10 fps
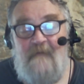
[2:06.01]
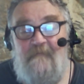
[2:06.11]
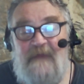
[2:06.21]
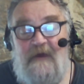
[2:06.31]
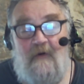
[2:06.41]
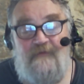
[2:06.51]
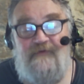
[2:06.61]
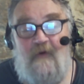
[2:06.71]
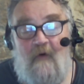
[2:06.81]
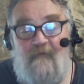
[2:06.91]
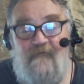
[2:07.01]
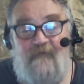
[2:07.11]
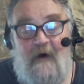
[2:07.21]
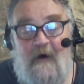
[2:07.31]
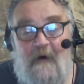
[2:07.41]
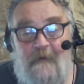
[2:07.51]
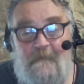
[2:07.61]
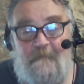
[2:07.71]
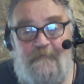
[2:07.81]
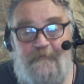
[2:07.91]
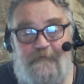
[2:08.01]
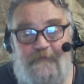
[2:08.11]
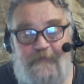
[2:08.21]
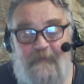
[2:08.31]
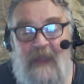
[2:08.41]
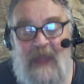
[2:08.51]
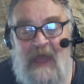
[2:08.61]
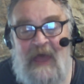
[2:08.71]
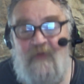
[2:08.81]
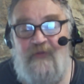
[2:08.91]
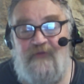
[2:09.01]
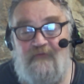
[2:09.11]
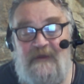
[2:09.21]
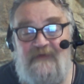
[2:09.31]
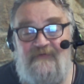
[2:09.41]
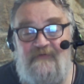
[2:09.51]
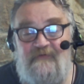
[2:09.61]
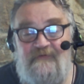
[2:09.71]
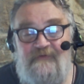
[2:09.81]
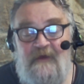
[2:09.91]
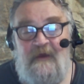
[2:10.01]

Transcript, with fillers: because of um, health reasons.